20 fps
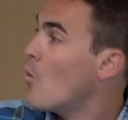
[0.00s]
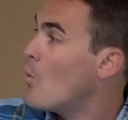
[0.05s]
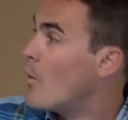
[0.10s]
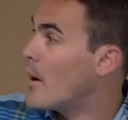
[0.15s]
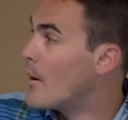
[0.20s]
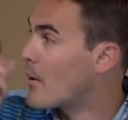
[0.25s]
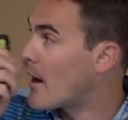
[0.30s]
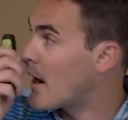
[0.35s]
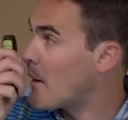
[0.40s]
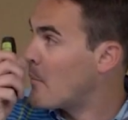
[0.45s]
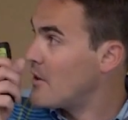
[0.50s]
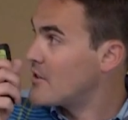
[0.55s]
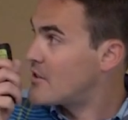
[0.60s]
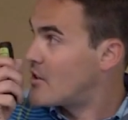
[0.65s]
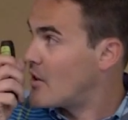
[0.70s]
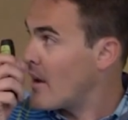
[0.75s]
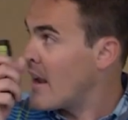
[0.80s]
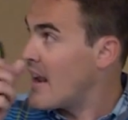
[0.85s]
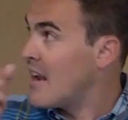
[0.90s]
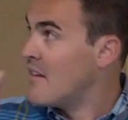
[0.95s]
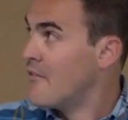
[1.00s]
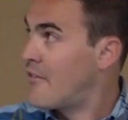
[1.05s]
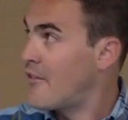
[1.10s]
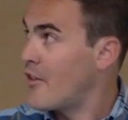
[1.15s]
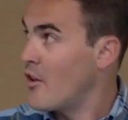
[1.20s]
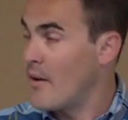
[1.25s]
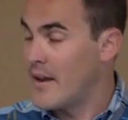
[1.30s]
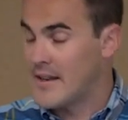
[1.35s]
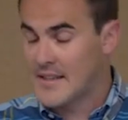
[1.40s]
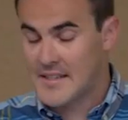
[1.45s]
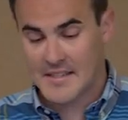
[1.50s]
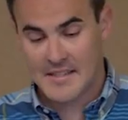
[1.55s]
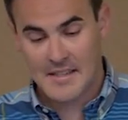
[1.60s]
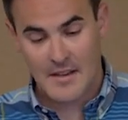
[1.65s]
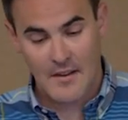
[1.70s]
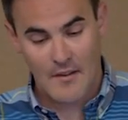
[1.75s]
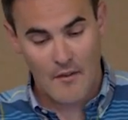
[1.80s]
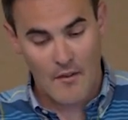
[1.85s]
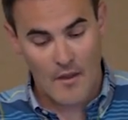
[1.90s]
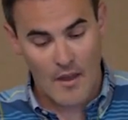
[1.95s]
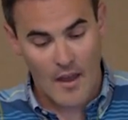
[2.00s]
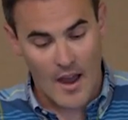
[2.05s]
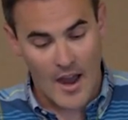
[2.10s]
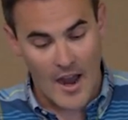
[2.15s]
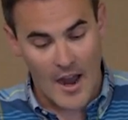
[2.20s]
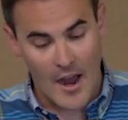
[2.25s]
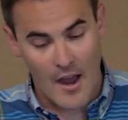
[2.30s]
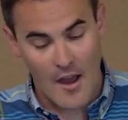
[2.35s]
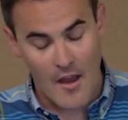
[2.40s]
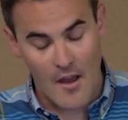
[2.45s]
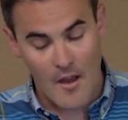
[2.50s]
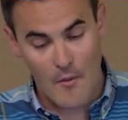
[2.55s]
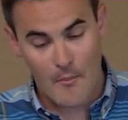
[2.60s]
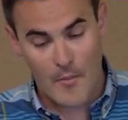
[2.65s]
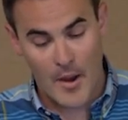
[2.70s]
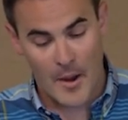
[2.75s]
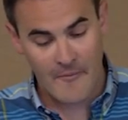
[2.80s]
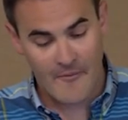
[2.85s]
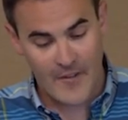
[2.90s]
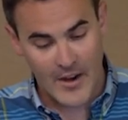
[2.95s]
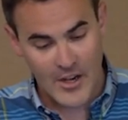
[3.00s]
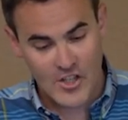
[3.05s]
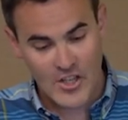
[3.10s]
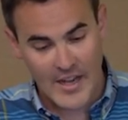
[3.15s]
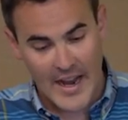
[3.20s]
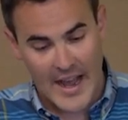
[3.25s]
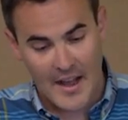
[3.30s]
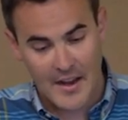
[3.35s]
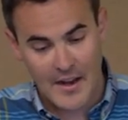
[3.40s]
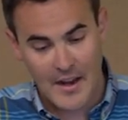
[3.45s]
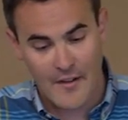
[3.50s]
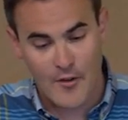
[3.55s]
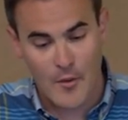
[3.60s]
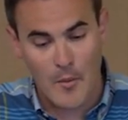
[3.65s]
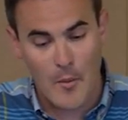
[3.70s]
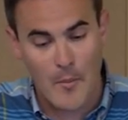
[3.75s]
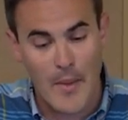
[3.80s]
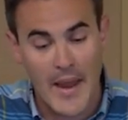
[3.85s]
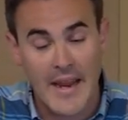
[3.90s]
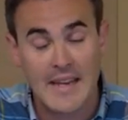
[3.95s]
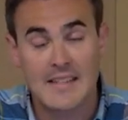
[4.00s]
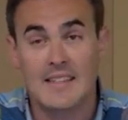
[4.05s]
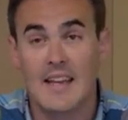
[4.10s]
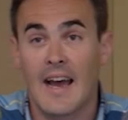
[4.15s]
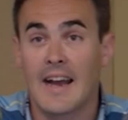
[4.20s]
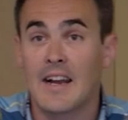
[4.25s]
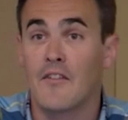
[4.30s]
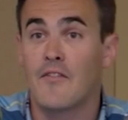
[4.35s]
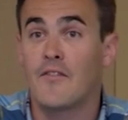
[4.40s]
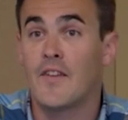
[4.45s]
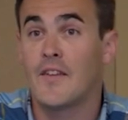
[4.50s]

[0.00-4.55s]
We were able to influence uh, pump functionality from a baseline of